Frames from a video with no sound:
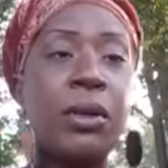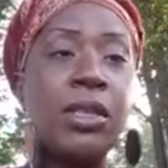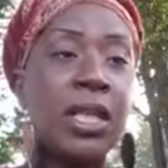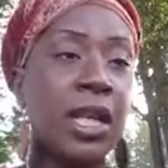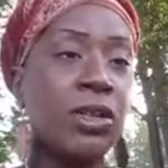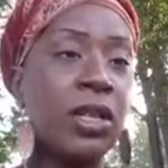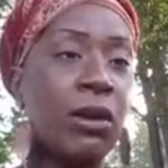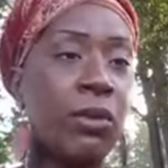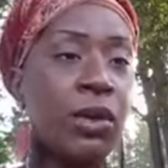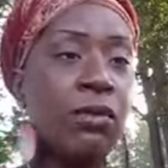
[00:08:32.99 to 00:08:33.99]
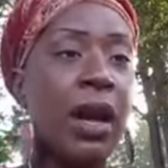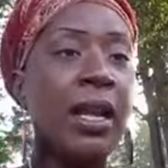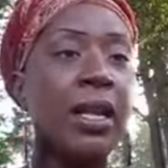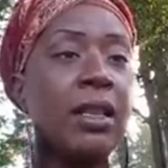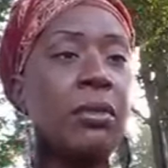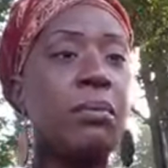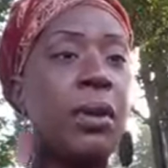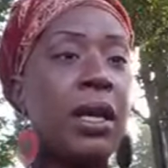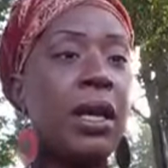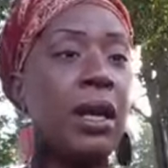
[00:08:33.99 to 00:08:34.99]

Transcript: but take your time when you're writing them and be